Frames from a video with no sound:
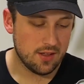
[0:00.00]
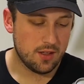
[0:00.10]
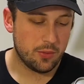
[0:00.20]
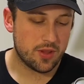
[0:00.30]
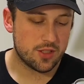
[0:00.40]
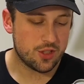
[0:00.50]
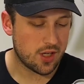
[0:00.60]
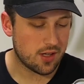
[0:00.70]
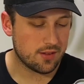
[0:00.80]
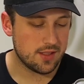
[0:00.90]
with
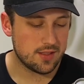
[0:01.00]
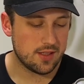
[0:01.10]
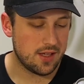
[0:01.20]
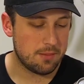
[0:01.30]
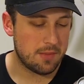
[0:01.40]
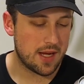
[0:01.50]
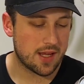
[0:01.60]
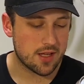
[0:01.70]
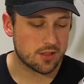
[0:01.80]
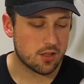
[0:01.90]
chocolate and
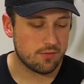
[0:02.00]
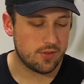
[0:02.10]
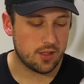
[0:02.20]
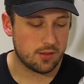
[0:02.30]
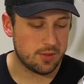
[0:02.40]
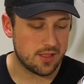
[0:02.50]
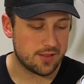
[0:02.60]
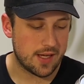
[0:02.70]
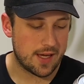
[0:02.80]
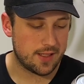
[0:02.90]
Madagascar vanilla beans
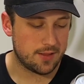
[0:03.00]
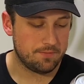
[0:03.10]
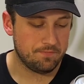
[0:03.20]
added.